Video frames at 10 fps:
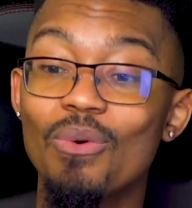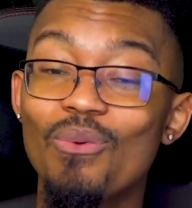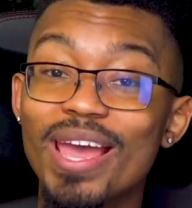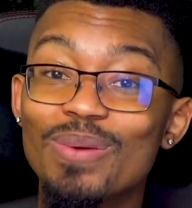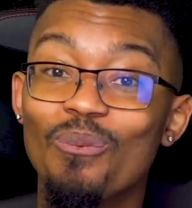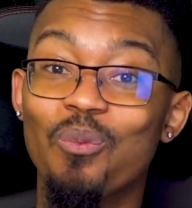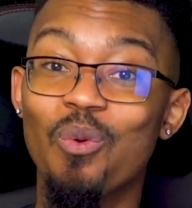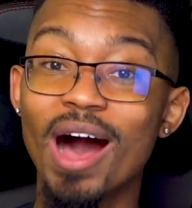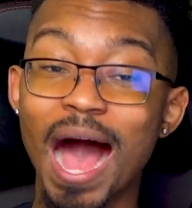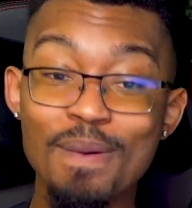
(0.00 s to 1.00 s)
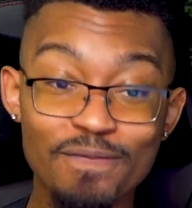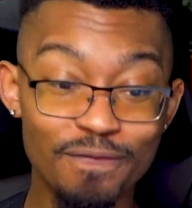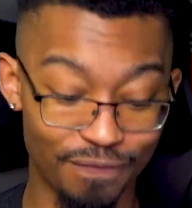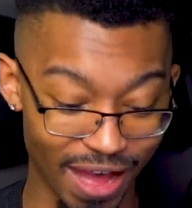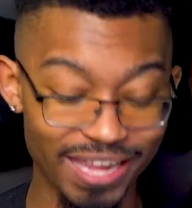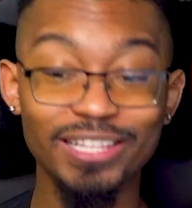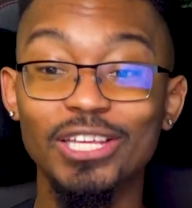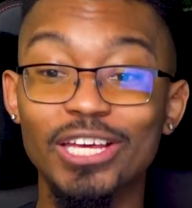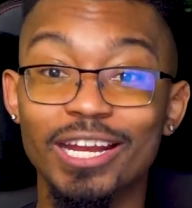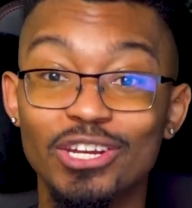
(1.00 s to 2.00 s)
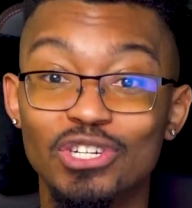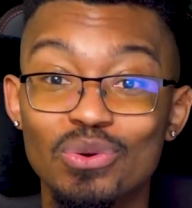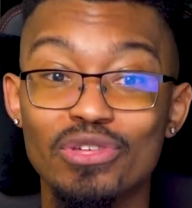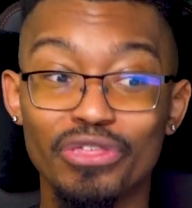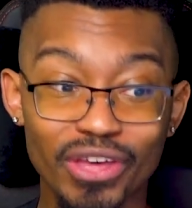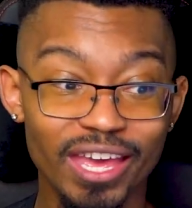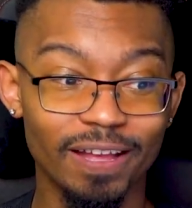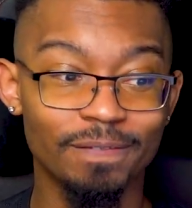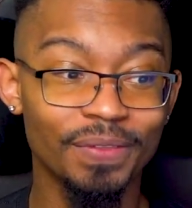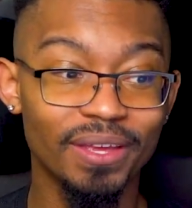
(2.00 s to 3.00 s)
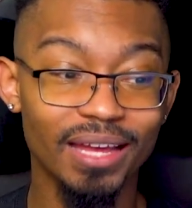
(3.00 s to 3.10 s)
wait, what? I'm finally going to do the thing.